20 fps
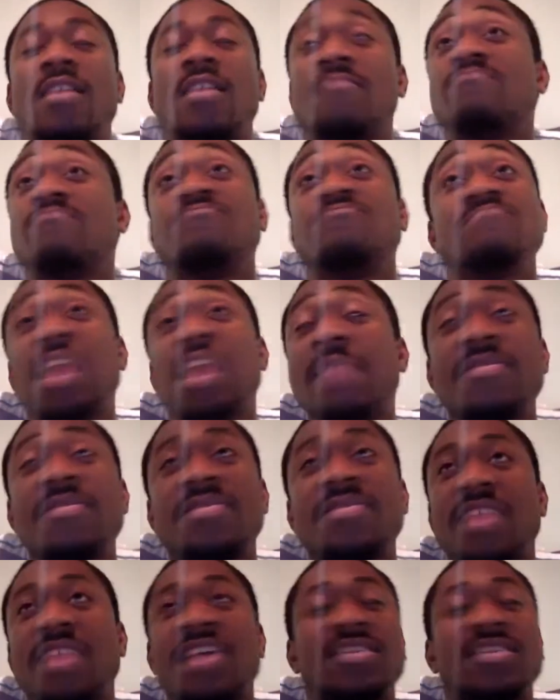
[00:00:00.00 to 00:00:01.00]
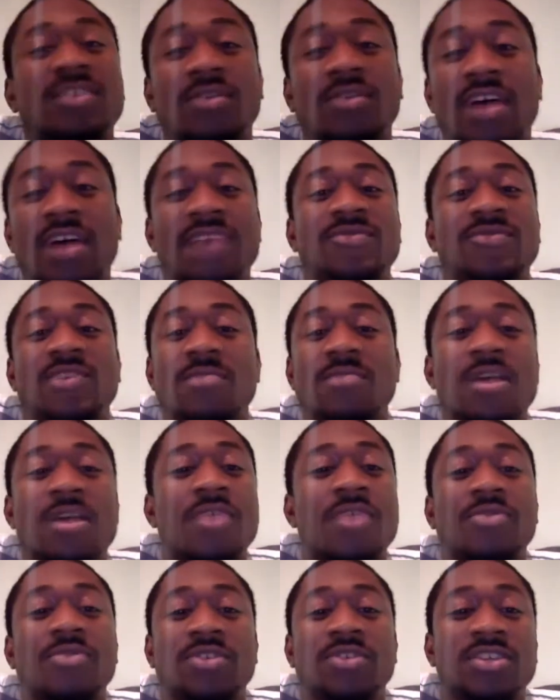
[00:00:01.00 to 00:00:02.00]
maybe they still have some
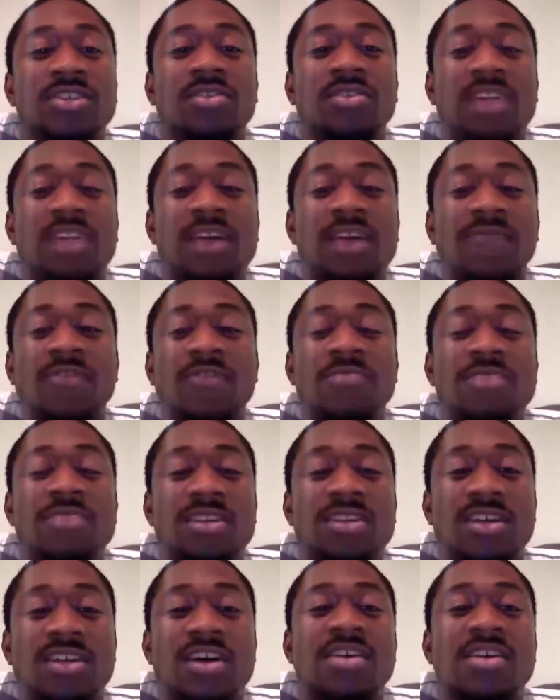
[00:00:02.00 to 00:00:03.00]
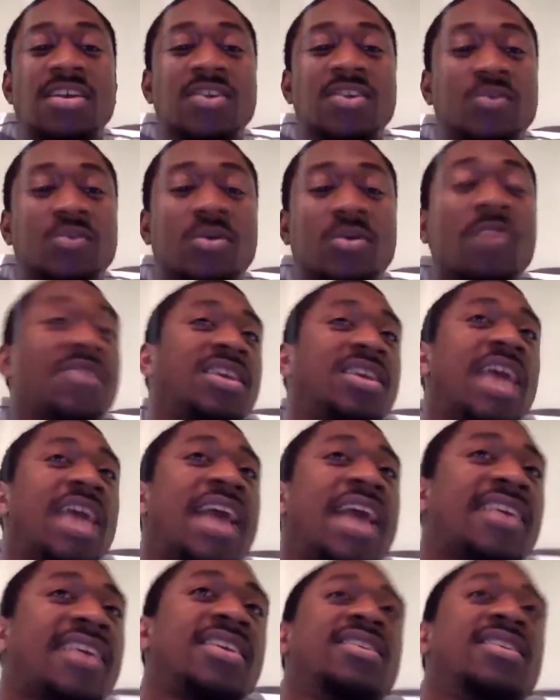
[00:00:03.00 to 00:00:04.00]
other deal left to be done as well. The
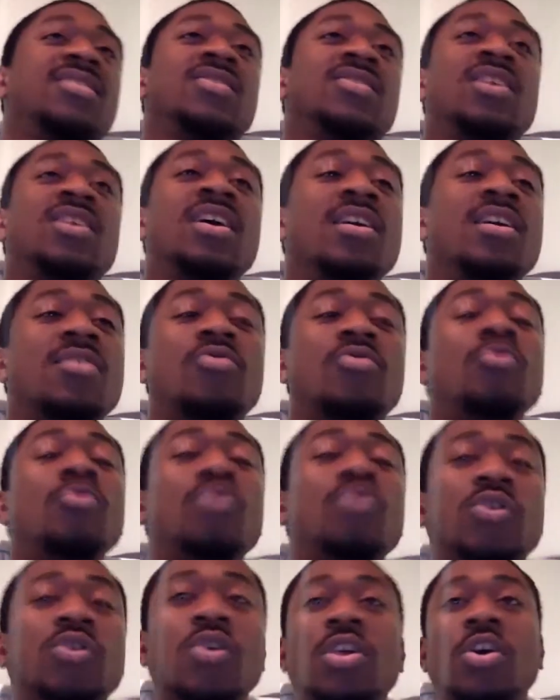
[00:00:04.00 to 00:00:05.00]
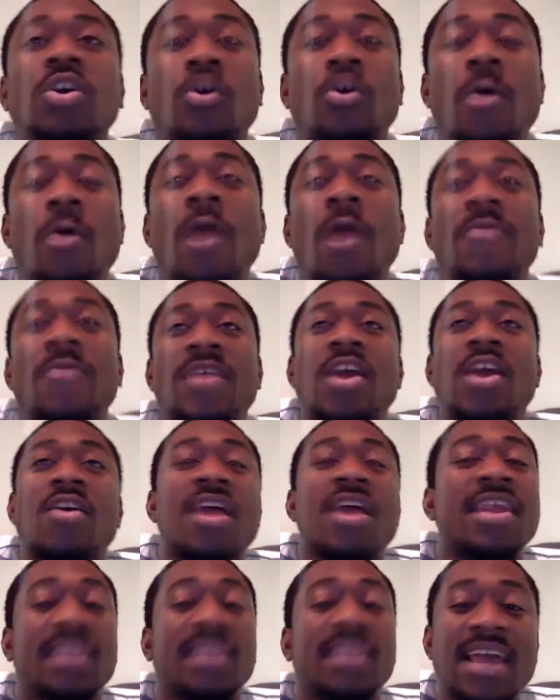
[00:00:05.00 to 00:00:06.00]
Yankees, who's going to go out there
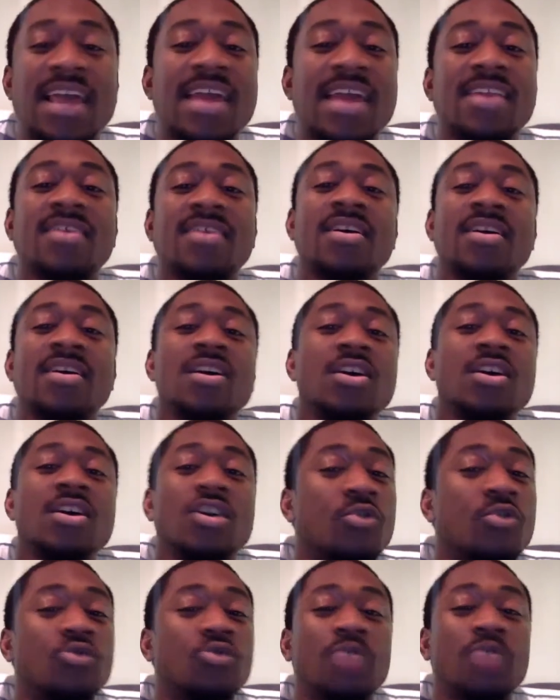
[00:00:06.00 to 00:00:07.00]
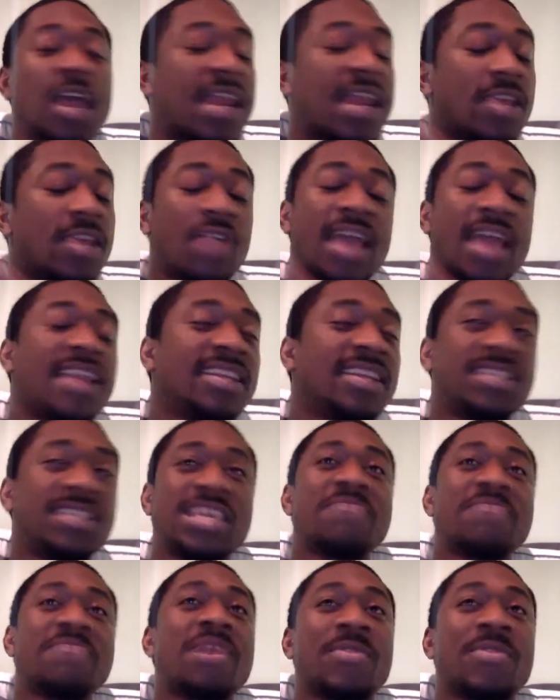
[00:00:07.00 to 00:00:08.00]
and land any
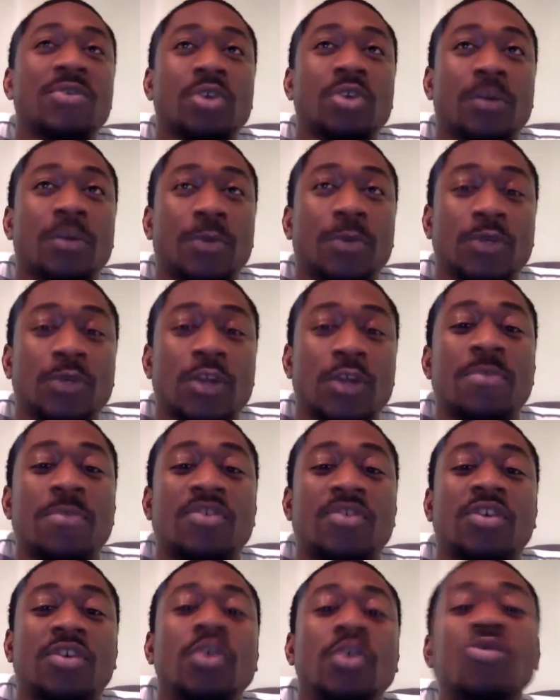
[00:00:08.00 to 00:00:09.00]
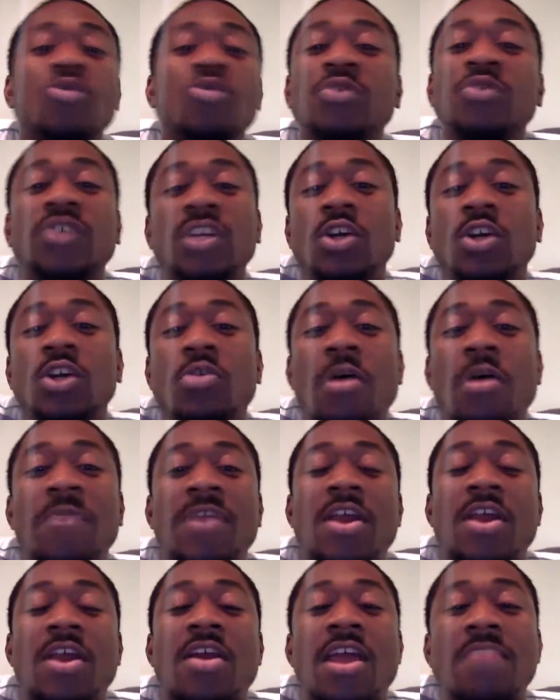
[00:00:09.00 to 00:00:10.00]
team out there looking for starting pitching, who is going to go out
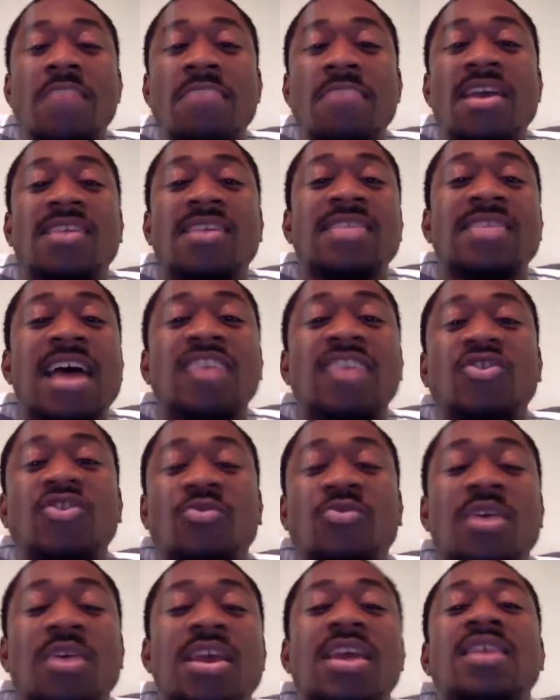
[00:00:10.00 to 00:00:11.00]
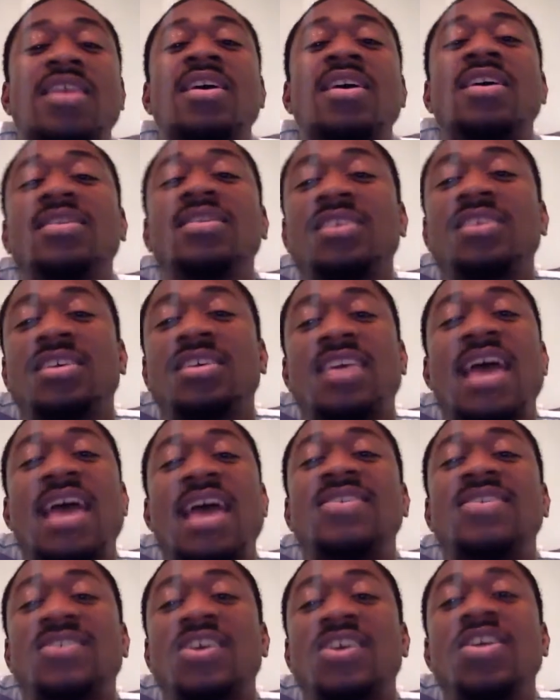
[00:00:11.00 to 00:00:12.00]
there and make that trade to get
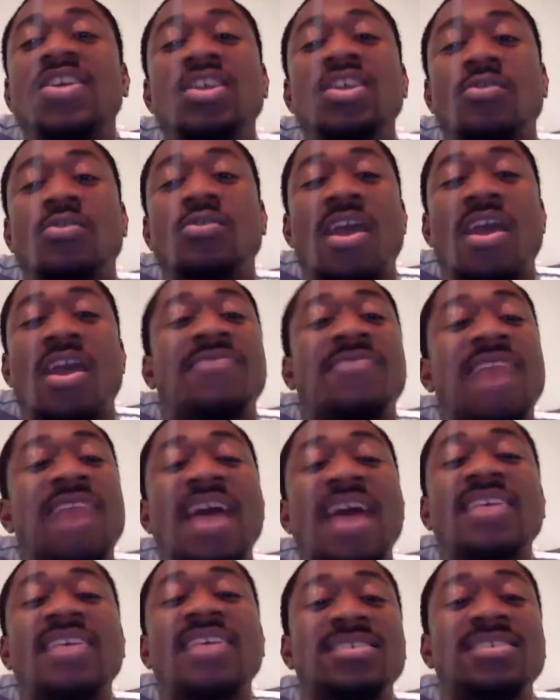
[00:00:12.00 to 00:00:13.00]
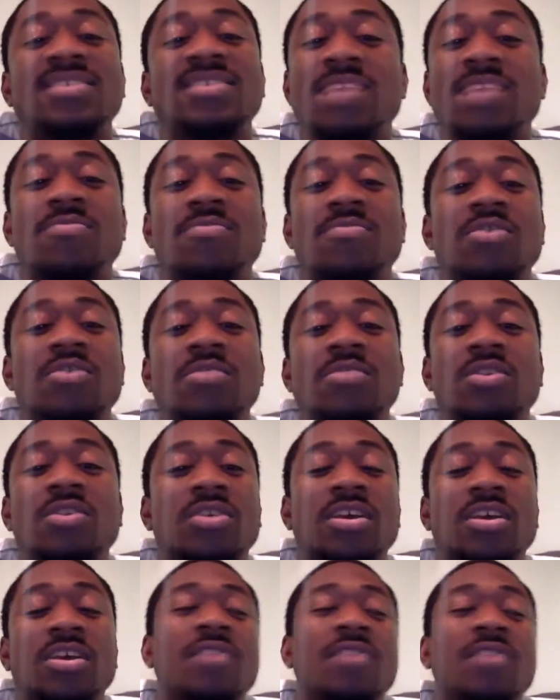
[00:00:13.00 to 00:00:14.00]
Sonny Gray? That is the team I'm going to be
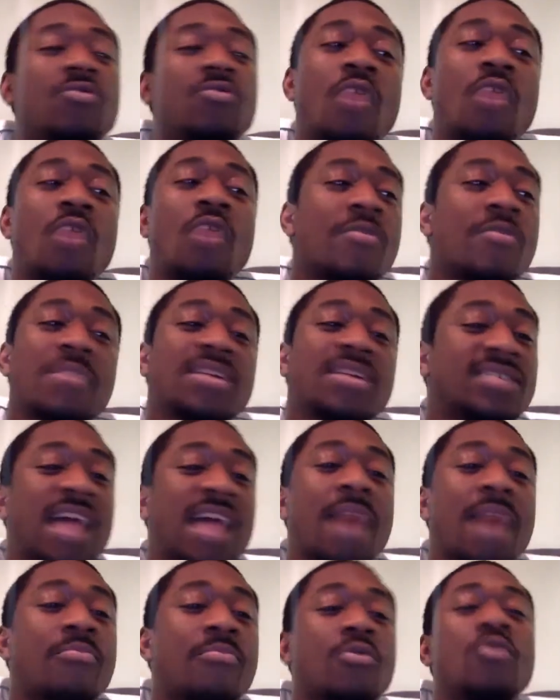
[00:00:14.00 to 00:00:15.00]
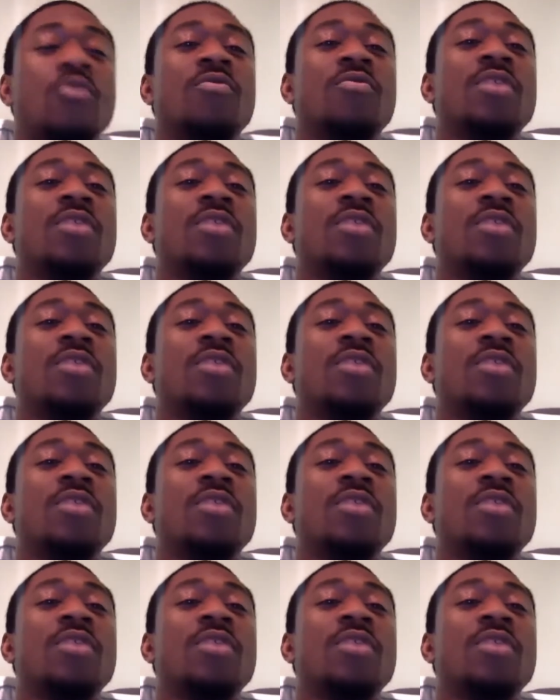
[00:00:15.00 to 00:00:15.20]
looking. Whoever makes that move,